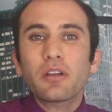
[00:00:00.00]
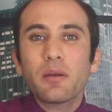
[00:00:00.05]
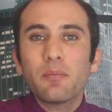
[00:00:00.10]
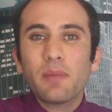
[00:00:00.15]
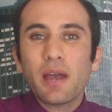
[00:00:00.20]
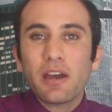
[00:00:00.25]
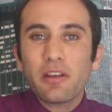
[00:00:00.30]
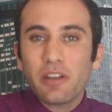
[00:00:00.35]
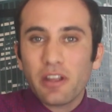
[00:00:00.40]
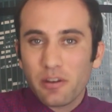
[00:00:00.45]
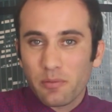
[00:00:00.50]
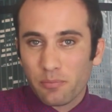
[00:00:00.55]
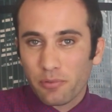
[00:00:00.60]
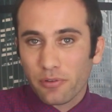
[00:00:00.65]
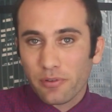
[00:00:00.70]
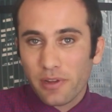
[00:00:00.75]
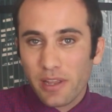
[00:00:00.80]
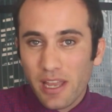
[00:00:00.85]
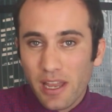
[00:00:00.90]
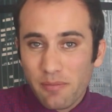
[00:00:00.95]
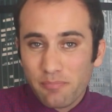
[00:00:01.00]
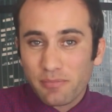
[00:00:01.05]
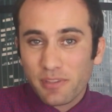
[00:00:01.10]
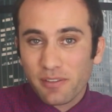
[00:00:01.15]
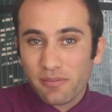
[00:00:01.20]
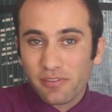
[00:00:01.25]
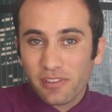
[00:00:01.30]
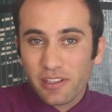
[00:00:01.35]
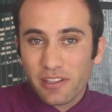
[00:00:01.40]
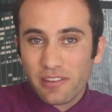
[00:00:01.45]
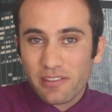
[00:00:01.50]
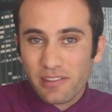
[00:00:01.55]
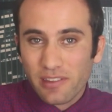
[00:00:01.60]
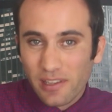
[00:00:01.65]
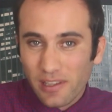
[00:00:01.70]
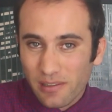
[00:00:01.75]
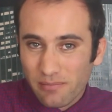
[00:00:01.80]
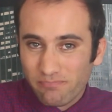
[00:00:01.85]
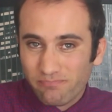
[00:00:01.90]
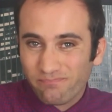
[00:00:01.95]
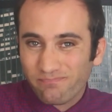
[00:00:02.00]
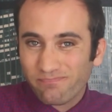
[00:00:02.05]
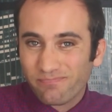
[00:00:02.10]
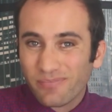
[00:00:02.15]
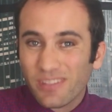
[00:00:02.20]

come out and preemptively said,